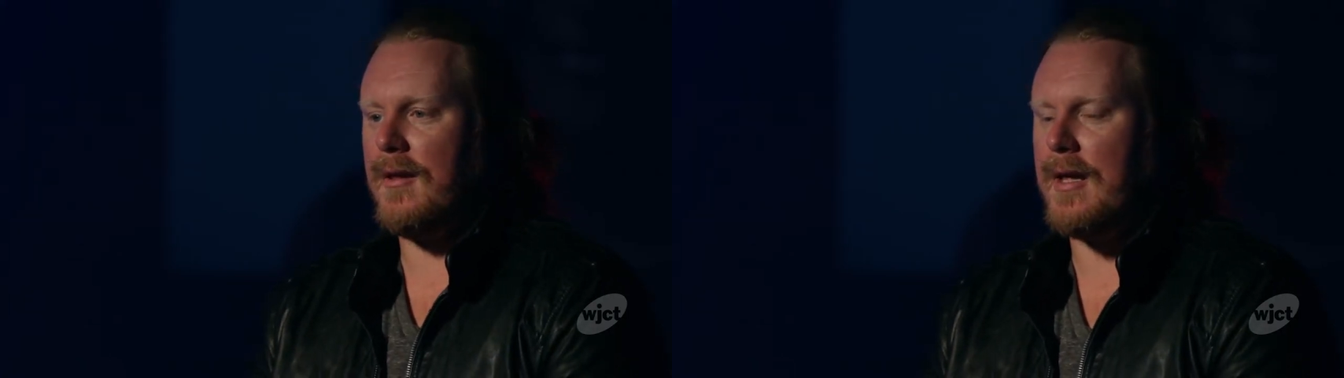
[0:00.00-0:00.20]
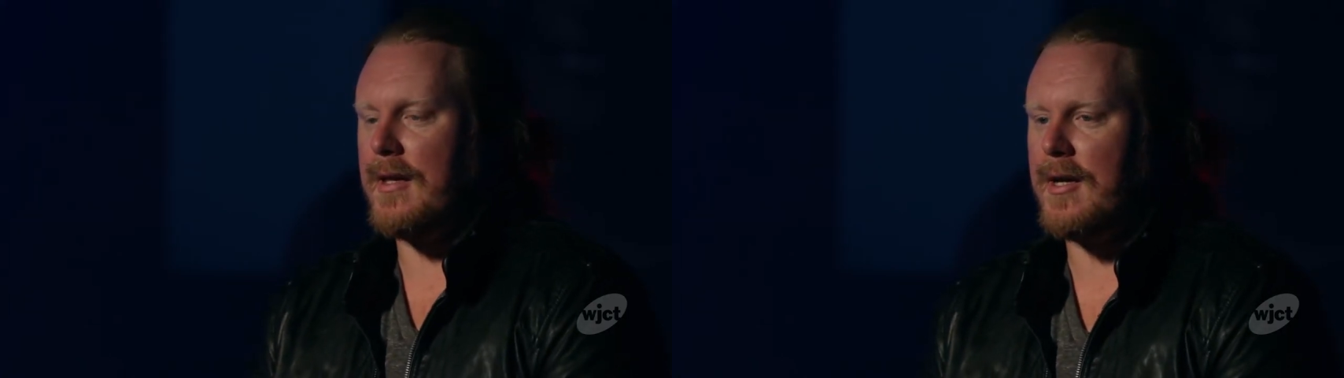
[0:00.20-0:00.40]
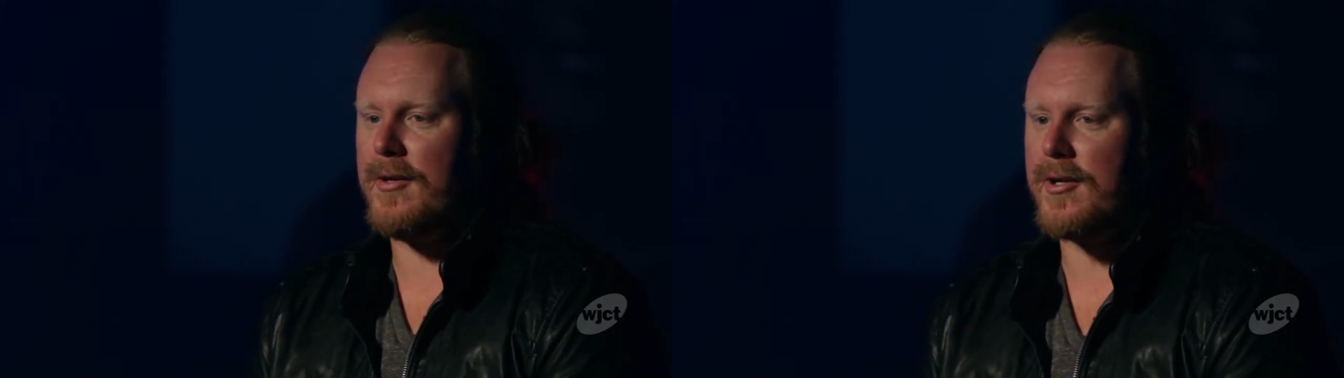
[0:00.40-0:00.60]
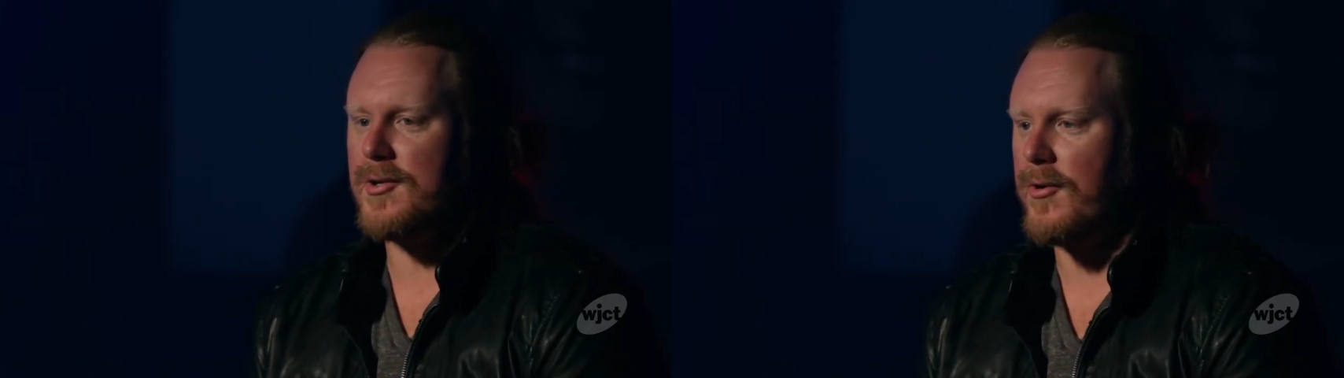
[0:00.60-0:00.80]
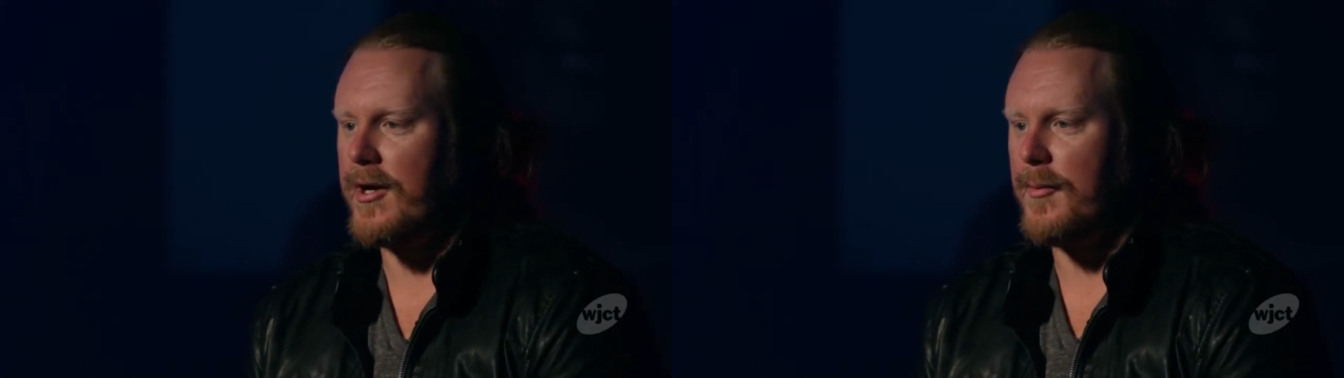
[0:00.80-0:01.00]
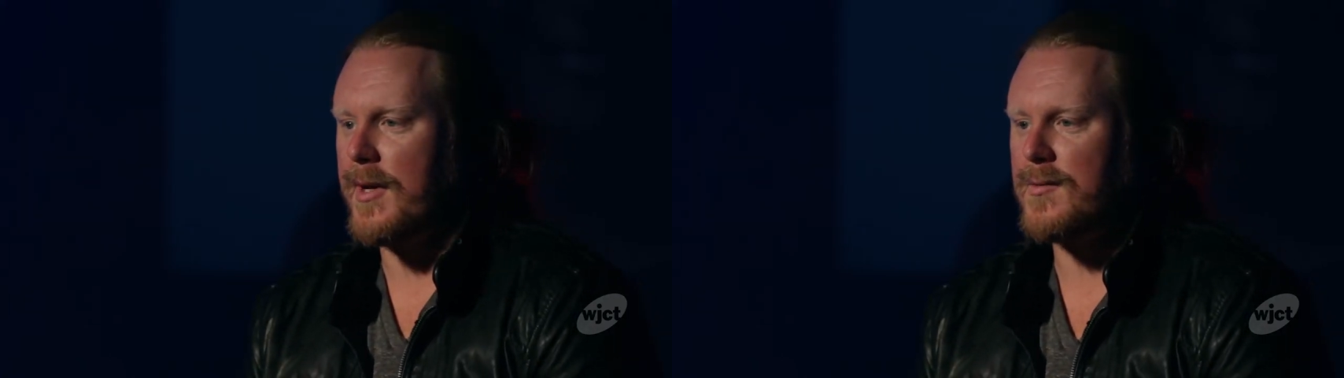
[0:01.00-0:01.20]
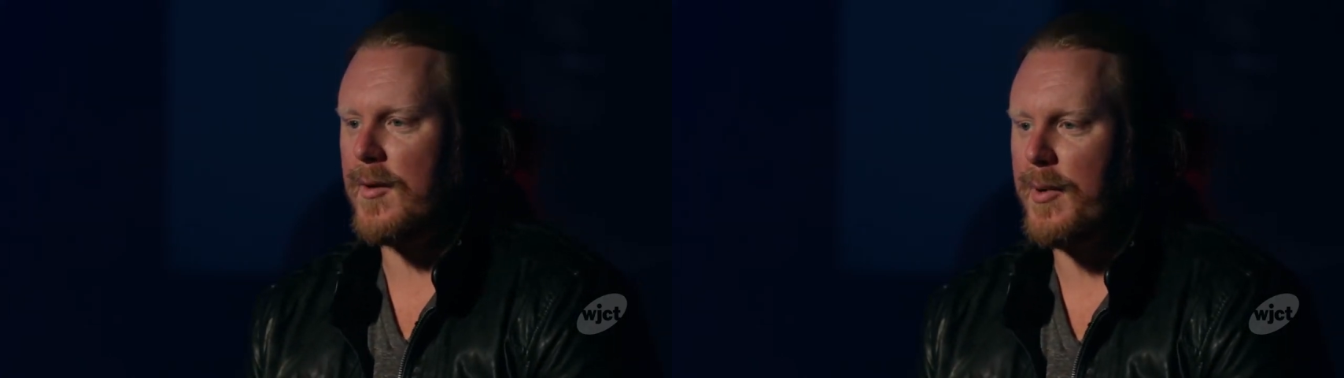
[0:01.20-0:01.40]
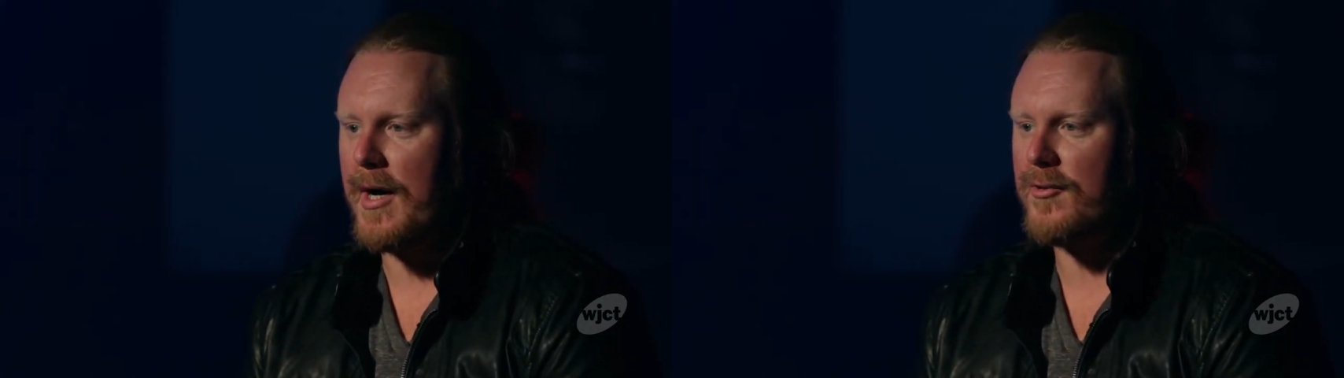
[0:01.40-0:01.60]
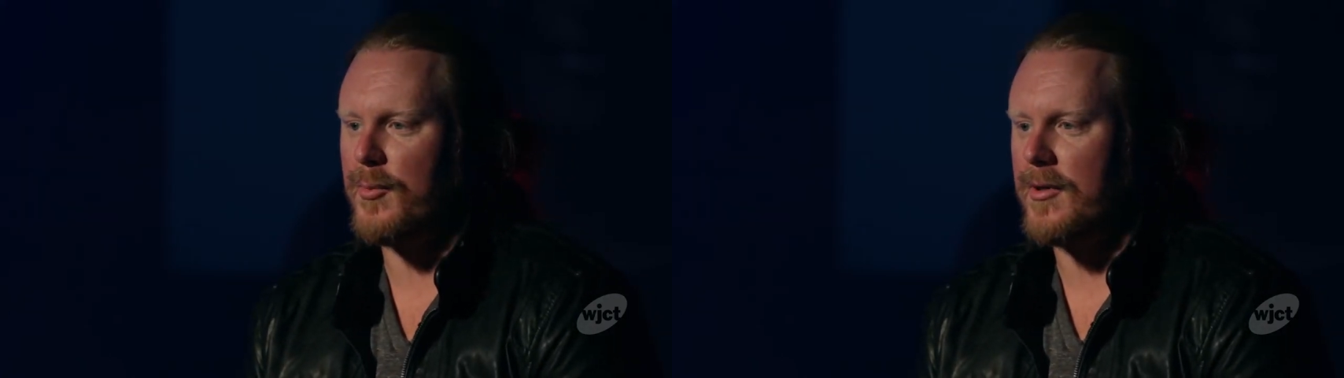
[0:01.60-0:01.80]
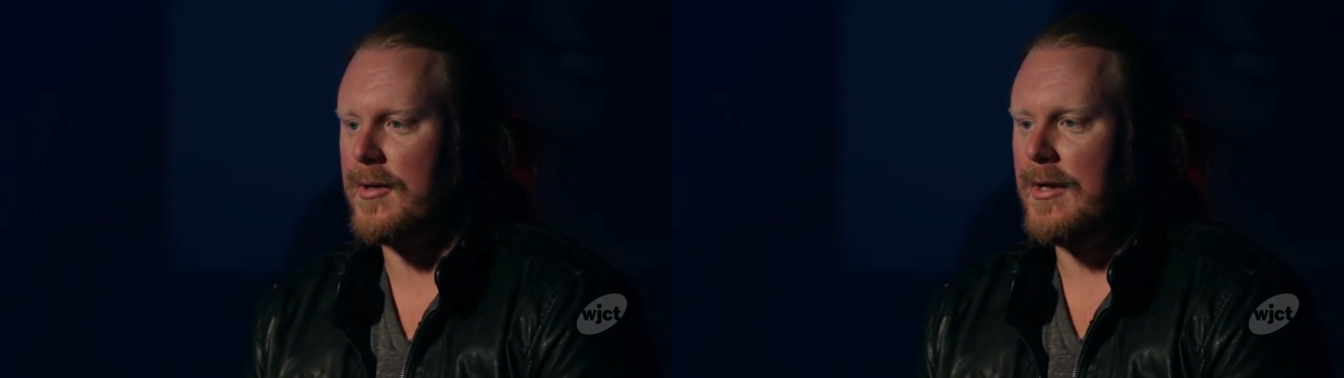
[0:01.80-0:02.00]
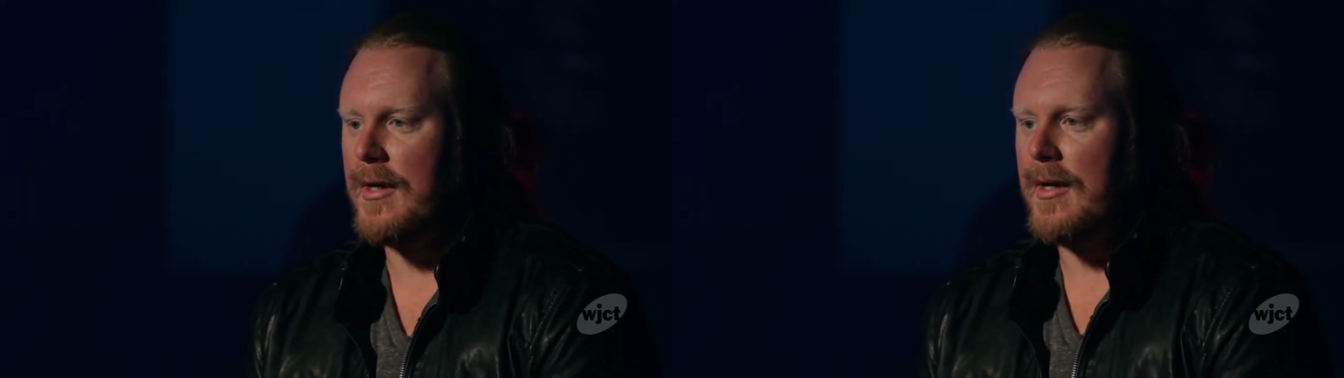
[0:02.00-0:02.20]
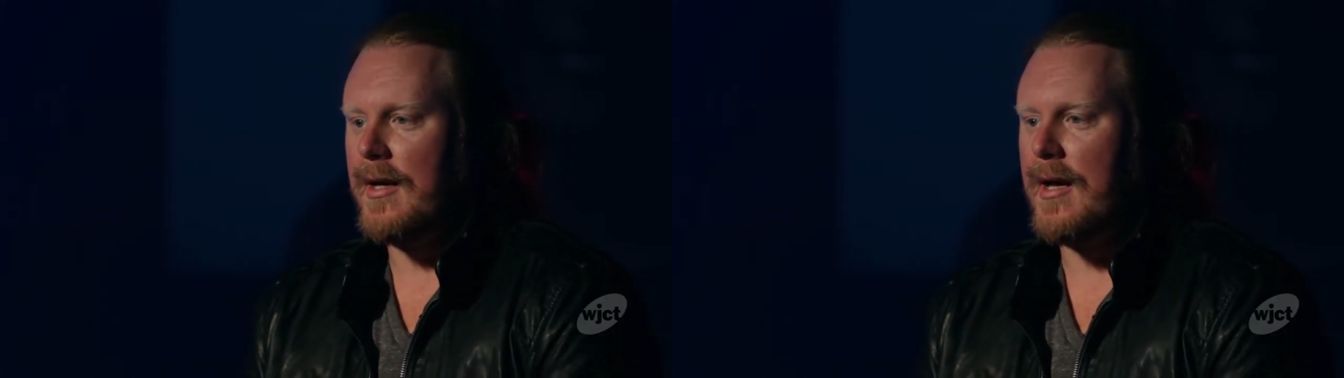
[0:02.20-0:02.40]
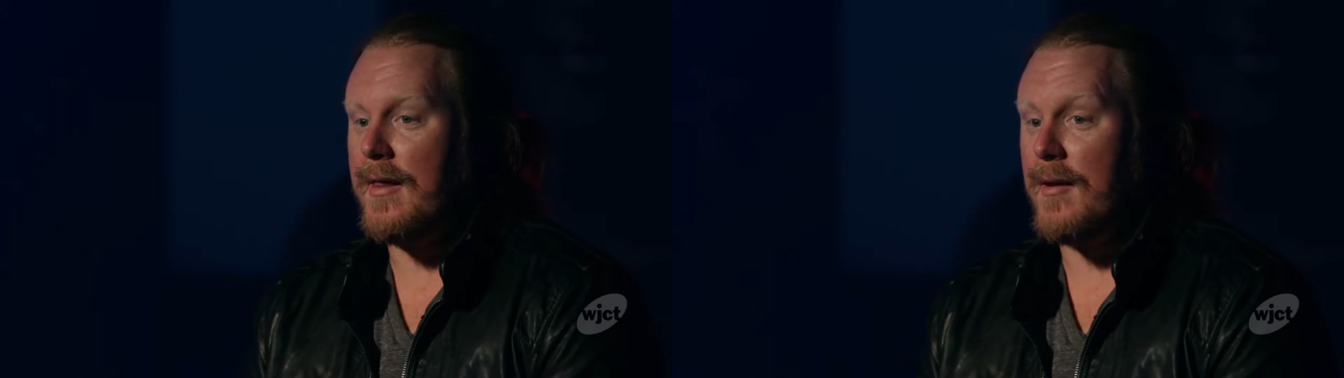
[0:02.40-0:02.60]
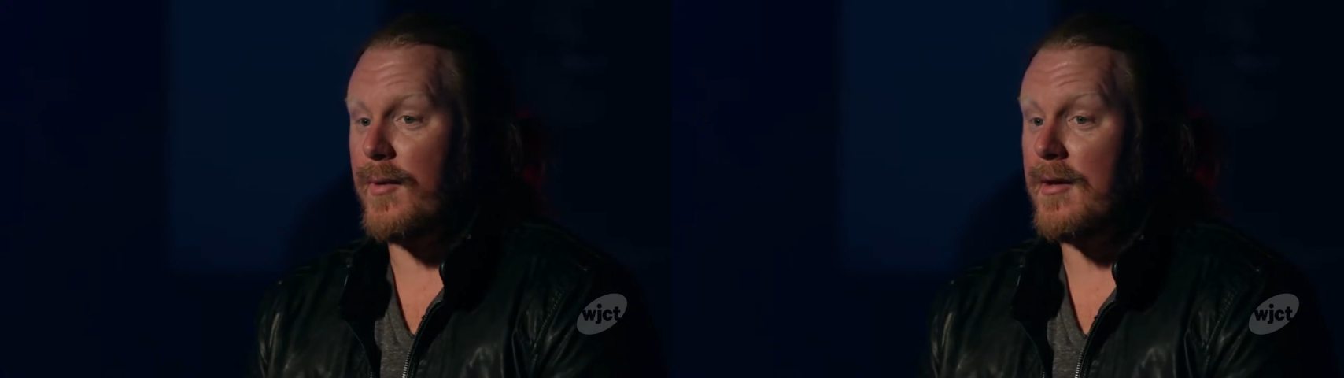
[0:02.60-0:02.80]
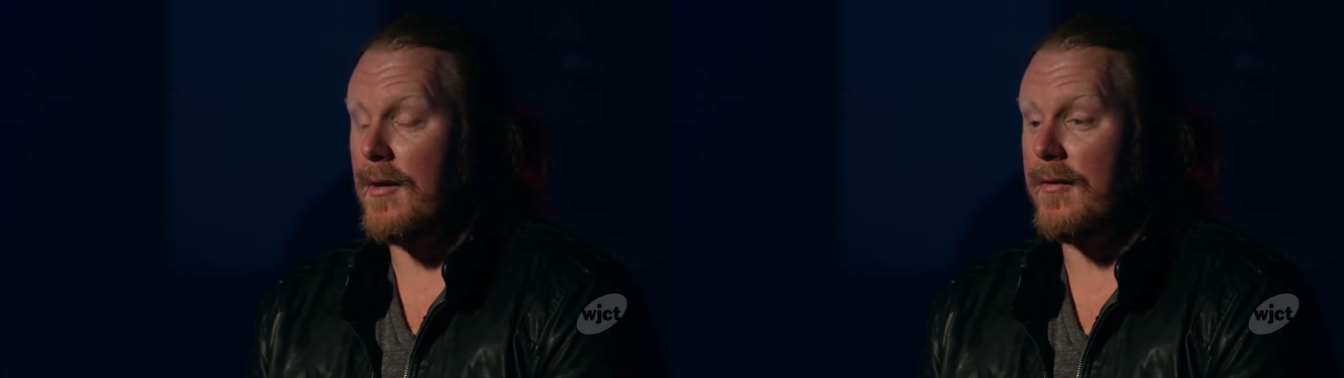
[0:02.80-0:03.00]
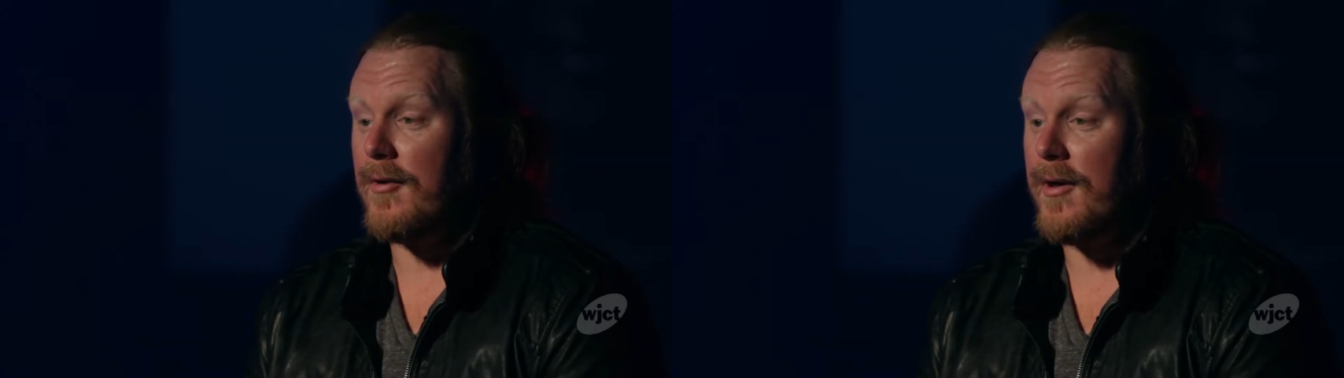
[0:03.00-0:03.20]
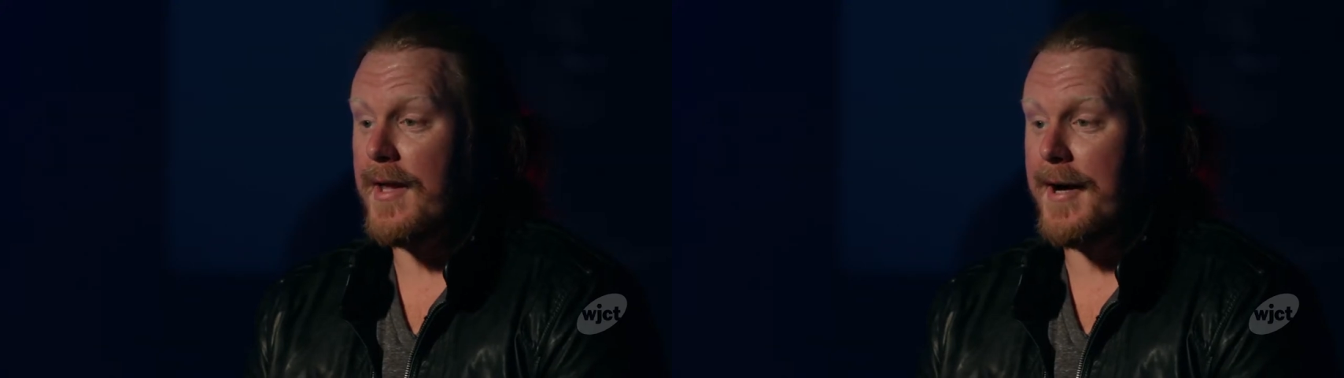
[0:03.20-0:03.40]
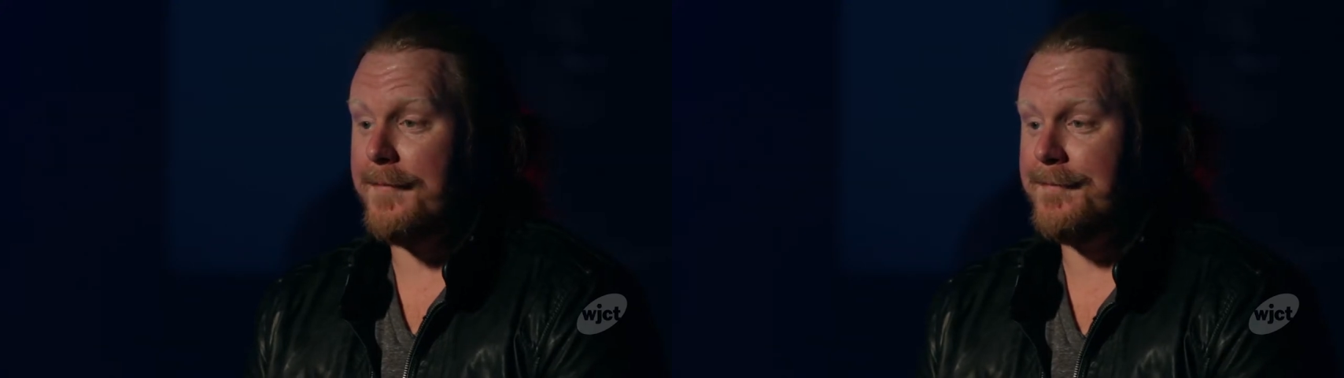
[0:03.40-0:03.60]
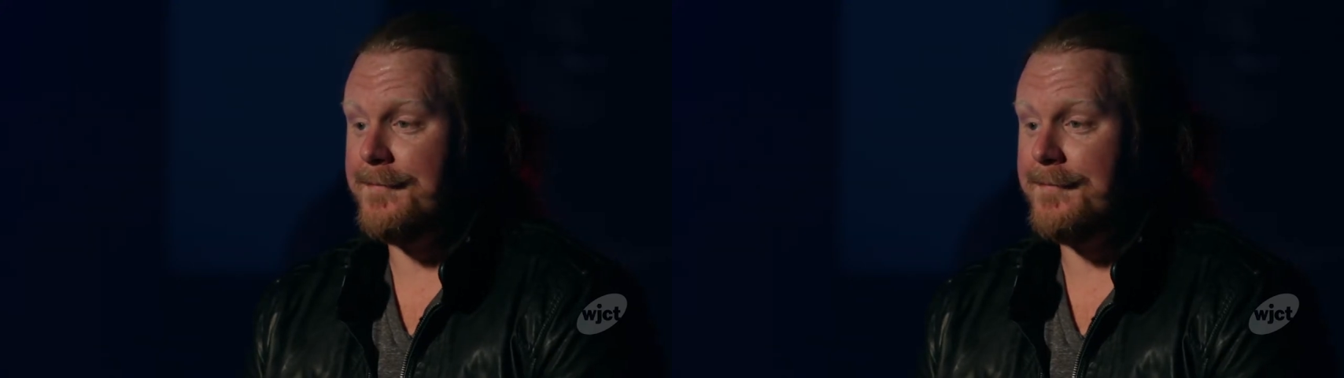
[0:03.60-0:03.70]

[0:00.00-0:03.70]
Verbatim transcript: that tell their story in the best way possible, and then we deliver on that.